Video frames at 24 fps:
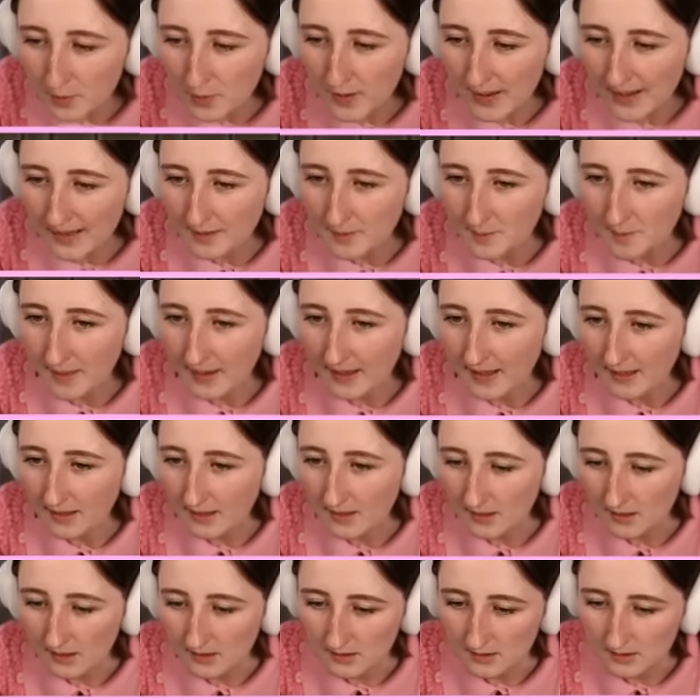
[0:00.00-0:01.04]
and
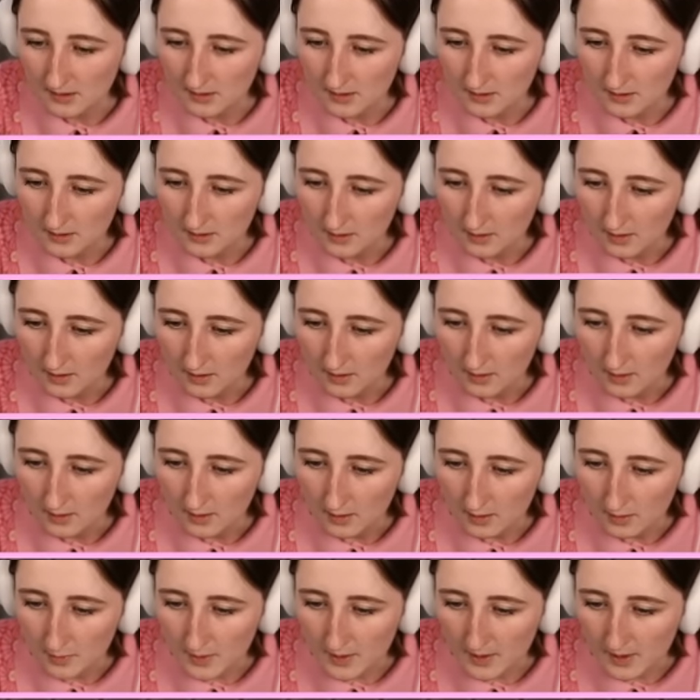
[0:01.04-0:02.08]
pink.
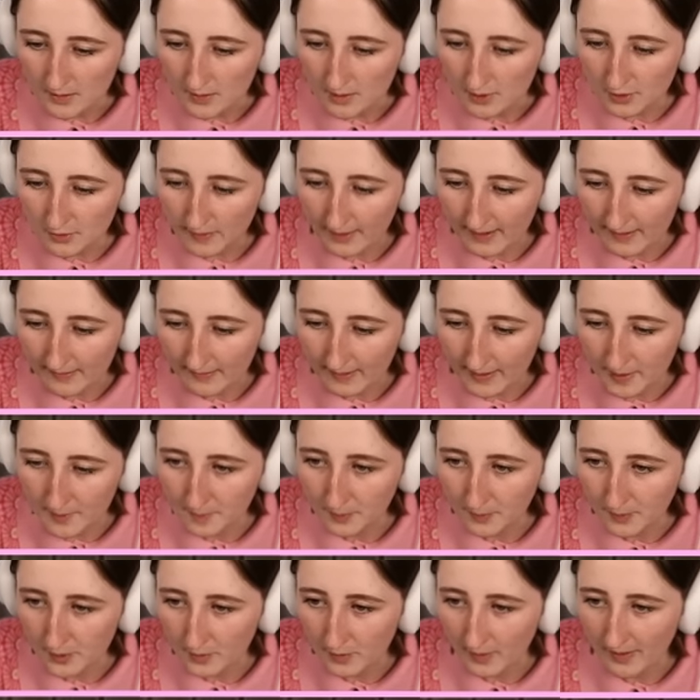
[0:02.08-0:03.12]
We could do like light
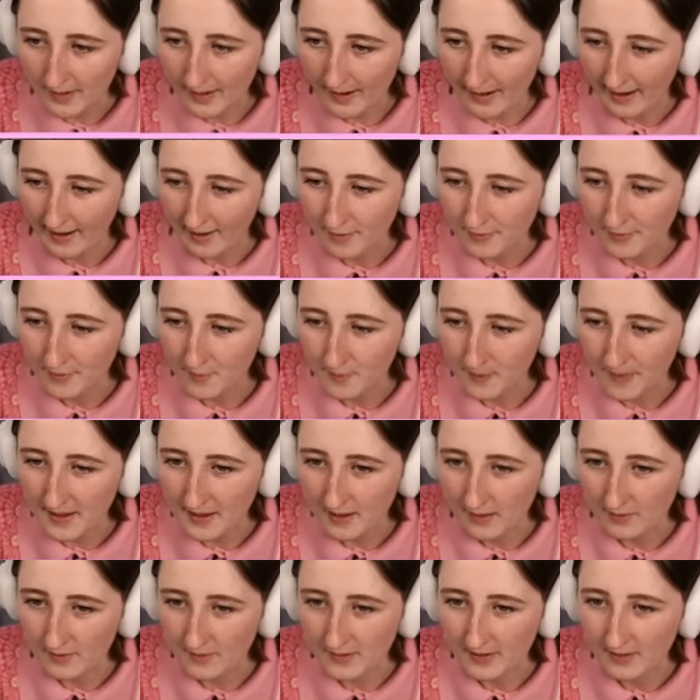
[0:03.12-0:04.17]
blue on half and pink
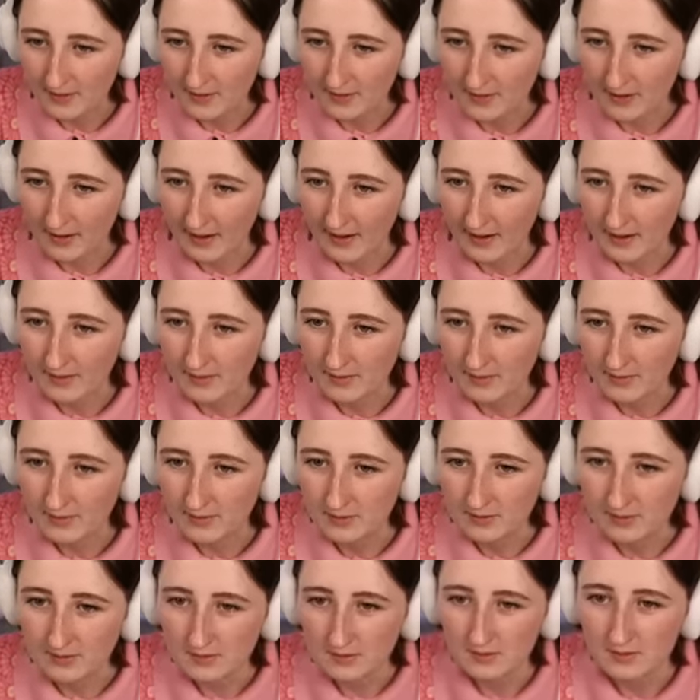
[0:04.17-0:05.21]
on the other half.
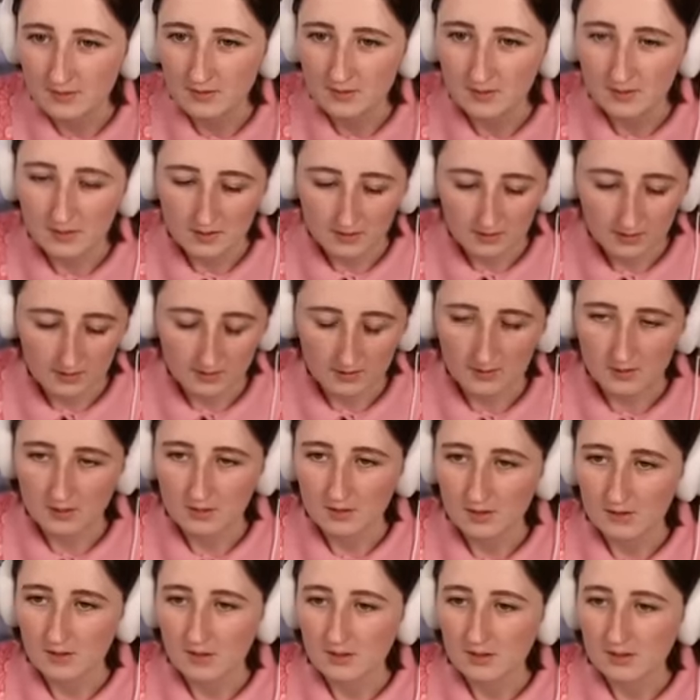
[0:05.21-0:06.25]

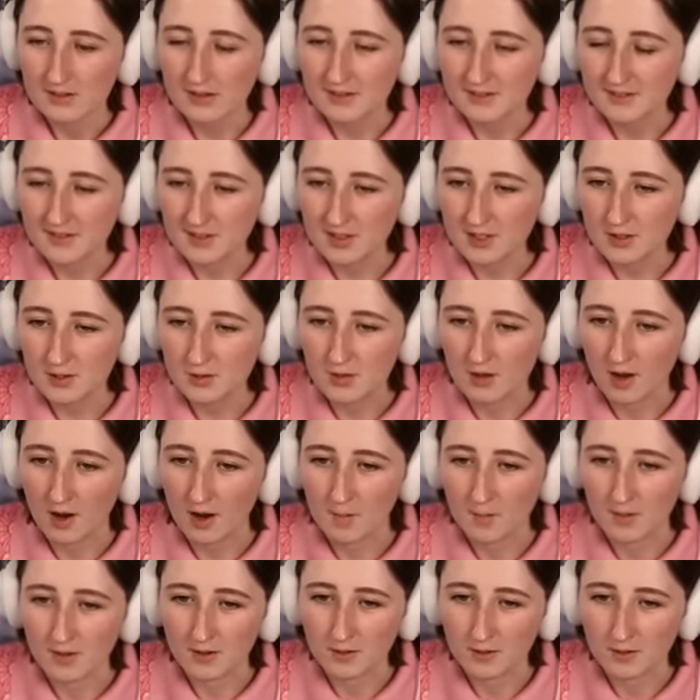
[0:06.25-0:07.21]
That's a cute combo,